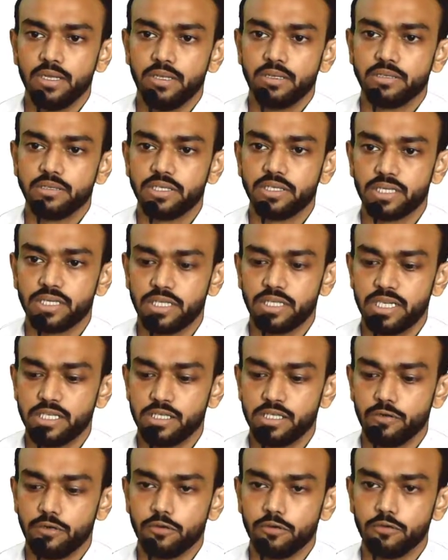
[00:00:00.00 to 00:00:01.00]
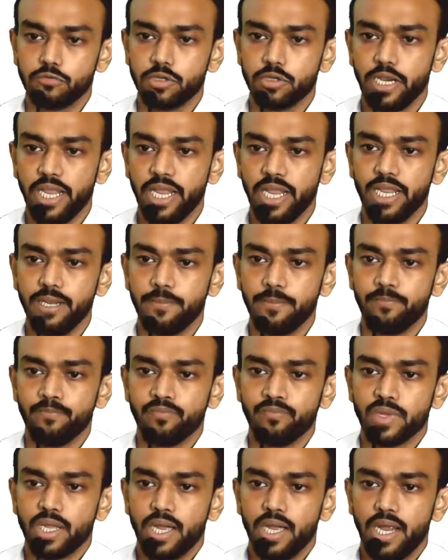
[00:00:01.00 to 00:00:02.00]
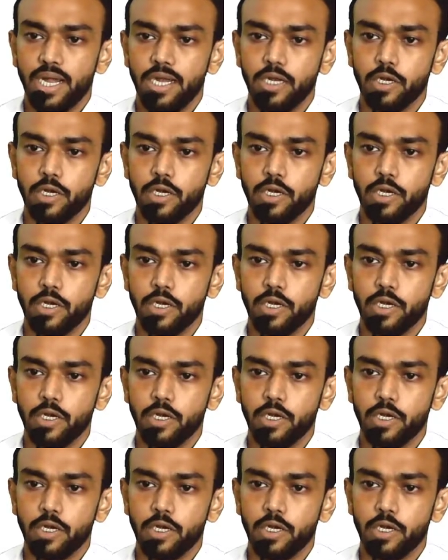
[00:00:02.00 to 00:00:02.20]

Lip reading: 60 is equal to 3 and